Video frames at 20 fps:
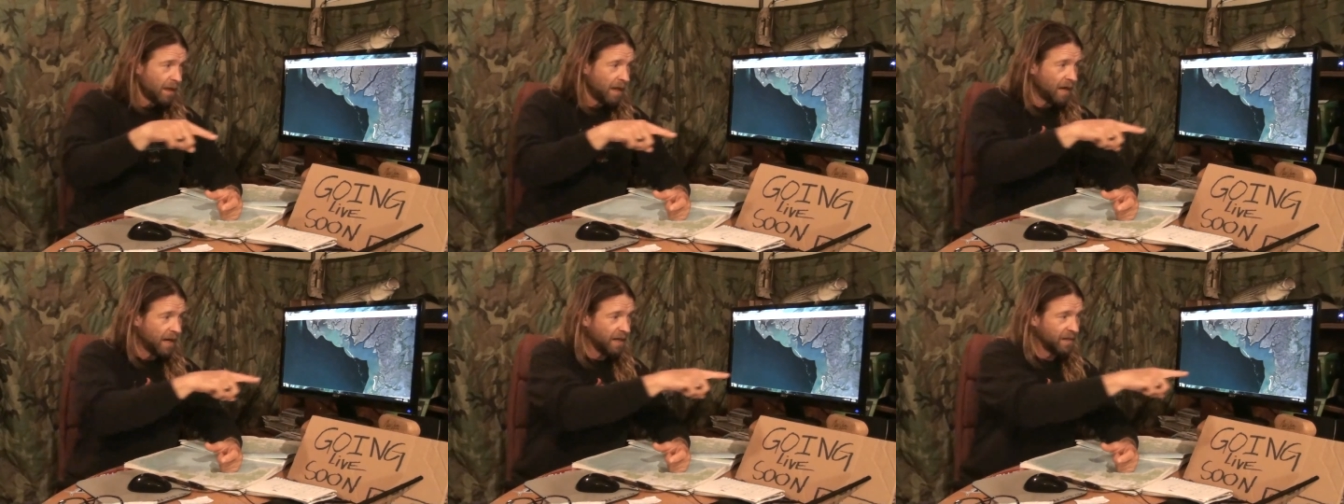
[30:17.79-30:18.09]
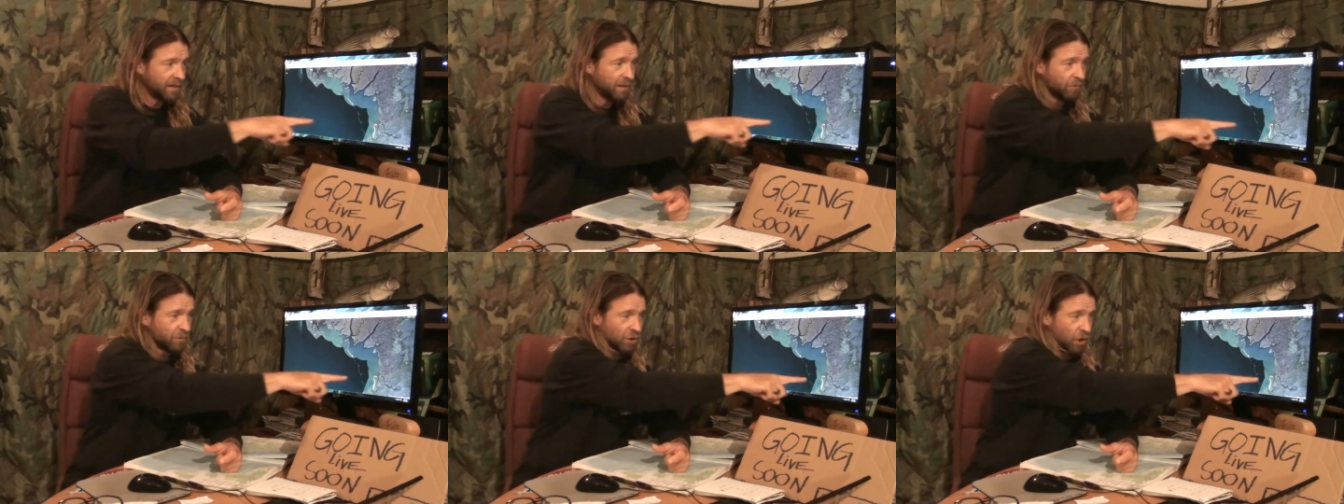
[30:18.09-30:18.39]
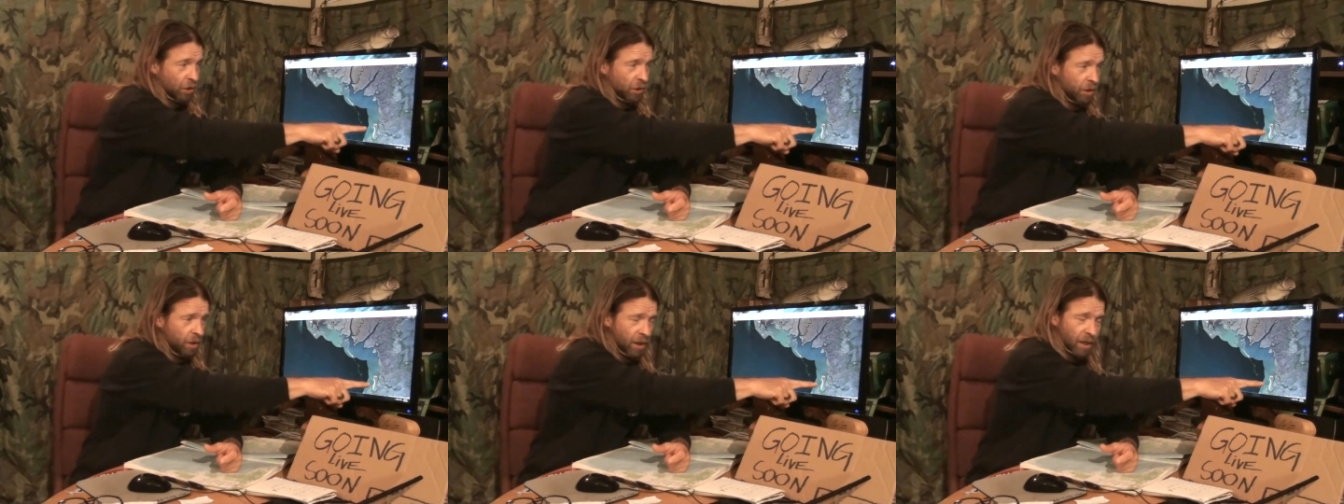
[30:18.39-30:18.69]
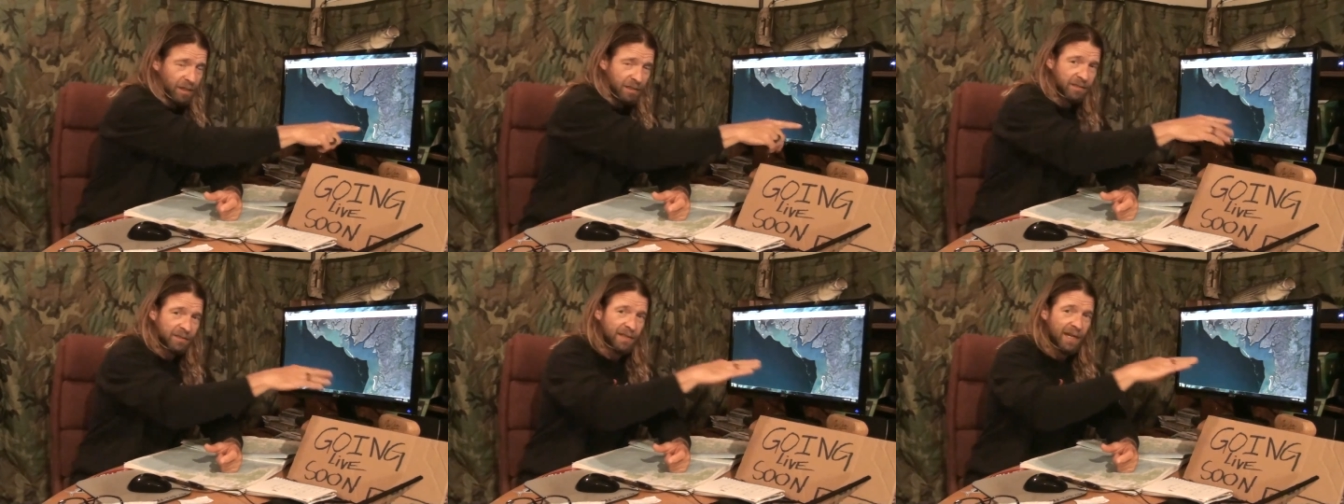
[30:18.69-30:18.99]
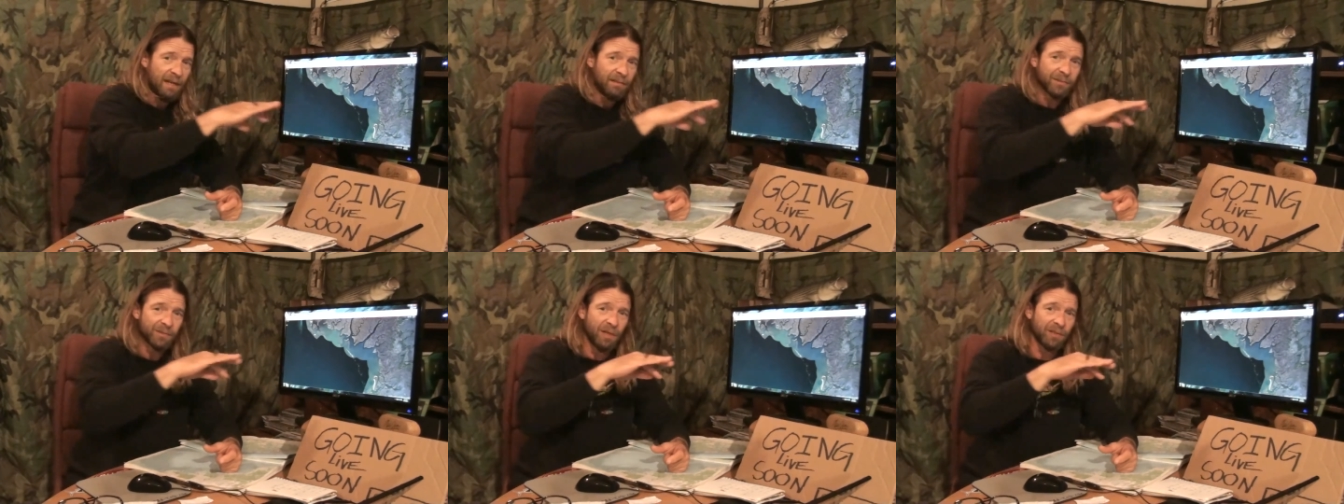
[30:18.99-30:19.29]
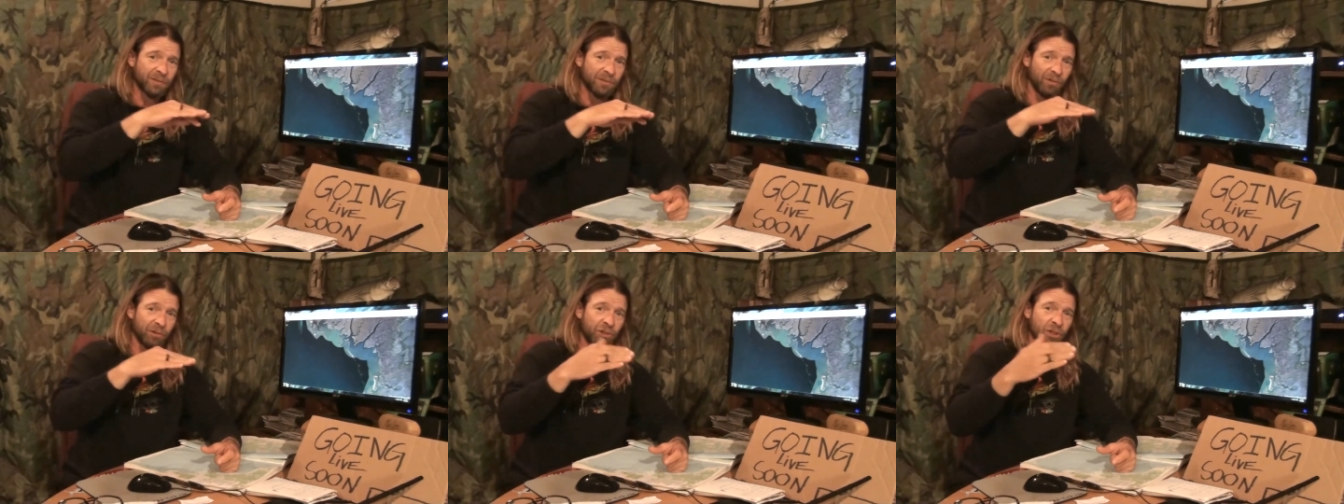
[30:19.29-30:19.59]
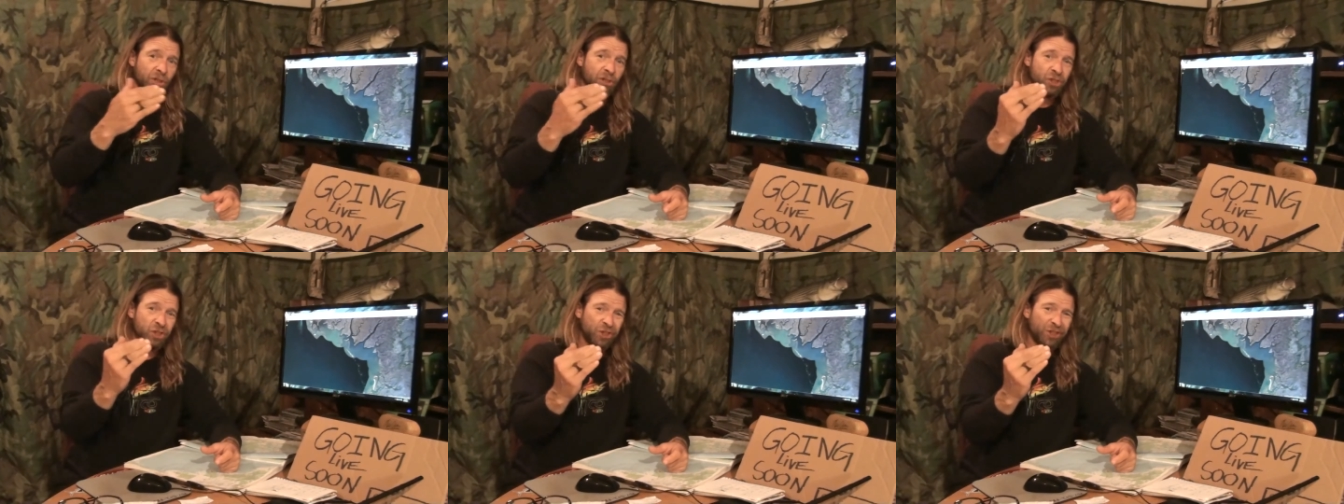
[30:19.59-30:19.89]
There was a hook, so that was also a
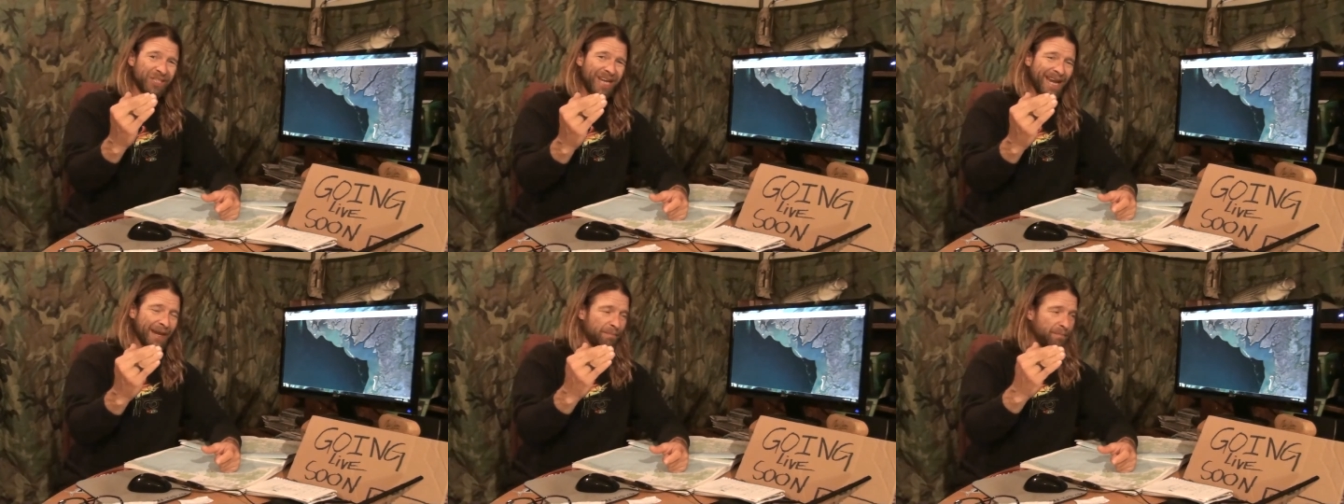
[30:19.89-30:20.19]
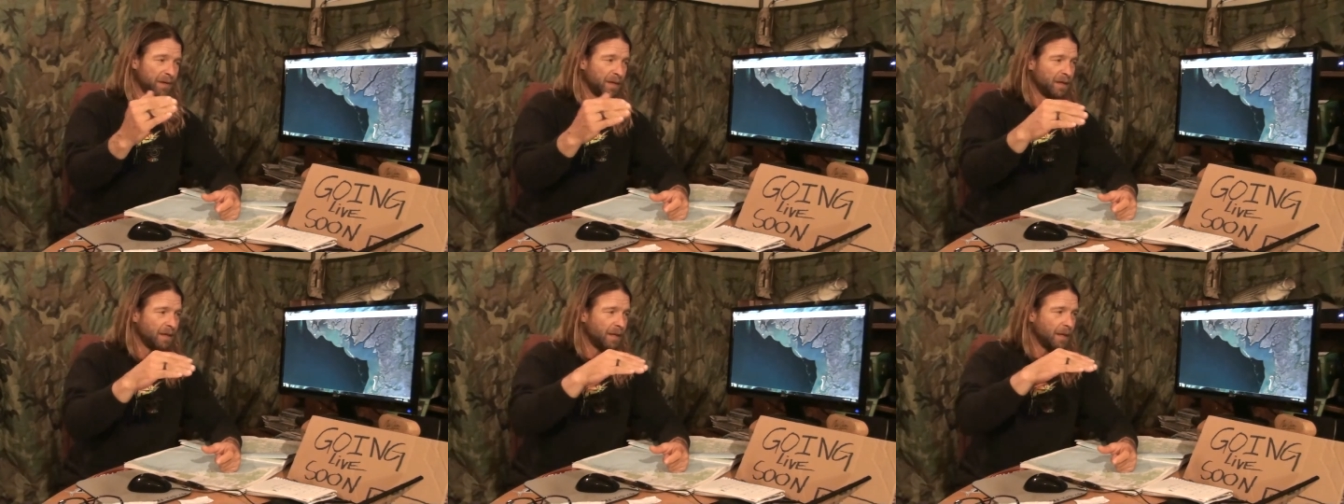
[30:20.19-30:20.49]
good shape.